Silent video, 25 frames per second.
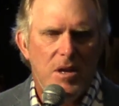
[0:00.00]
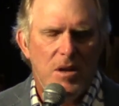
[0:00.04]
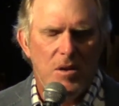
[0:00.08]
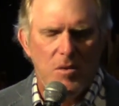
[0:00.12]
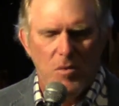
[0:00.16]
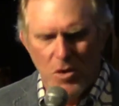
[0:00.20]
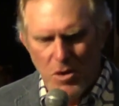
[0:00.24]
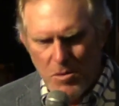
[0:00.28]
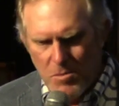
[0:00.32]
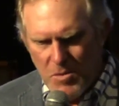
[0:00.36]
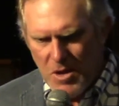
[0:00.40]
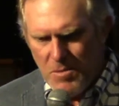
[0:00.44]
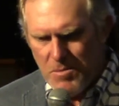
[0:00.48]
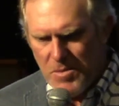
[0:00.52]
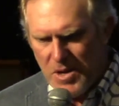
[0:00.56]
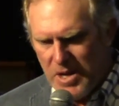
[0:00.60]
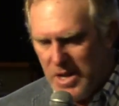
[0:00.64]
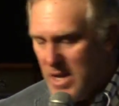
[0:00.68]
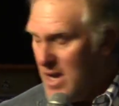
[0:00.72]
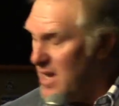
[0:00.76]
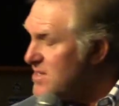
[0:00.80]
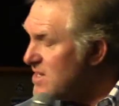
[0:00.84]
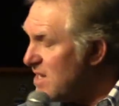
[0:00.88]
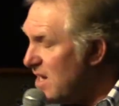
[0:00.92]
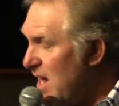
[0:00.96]
What do you mean, BD?
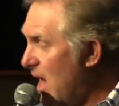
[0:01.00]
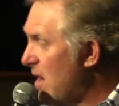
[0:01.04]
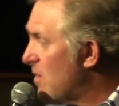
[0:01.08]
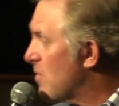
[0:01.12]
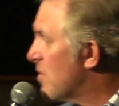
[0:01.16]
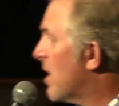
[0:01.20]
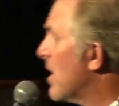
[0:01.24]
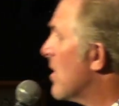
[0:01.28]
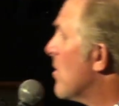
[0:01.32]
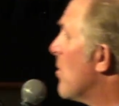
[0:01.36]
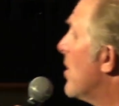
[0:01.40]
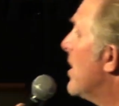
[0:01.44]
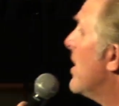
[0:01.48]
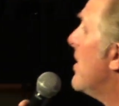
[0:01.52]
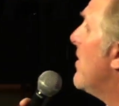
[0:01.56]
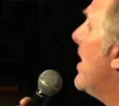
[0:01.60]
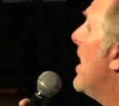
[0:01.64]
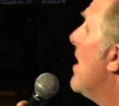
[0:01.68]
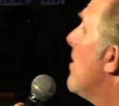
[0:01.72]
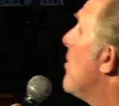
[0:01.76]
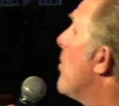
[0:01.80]
I said, I don't care where you're at,